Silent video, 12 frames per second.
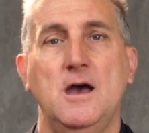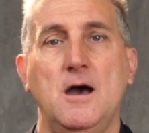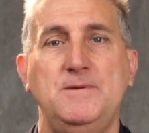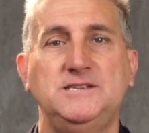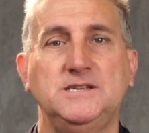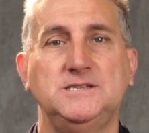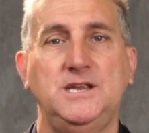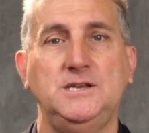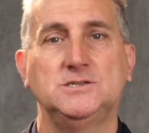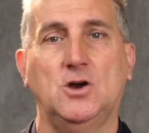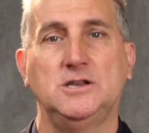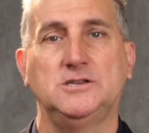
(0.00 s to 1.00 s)
a business
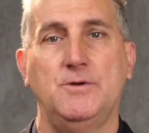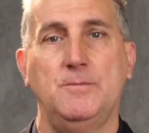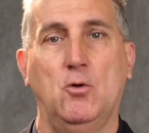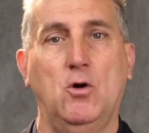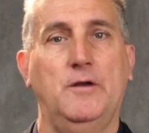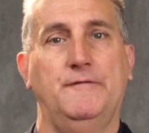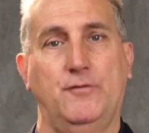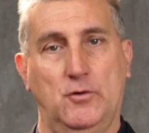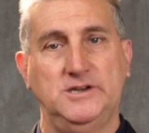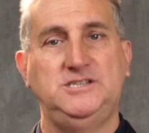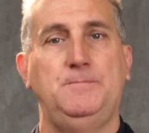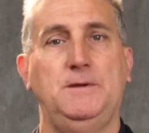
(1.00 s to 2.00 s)
insights report
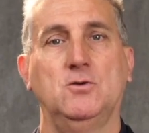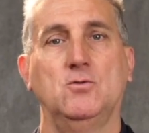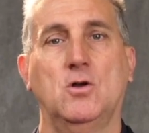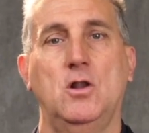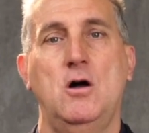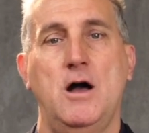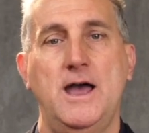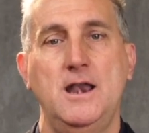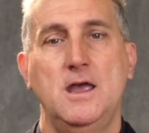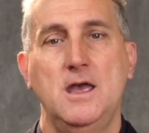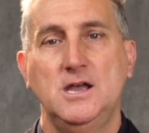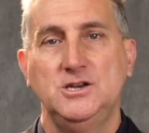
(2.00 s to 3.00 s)
for a typical client,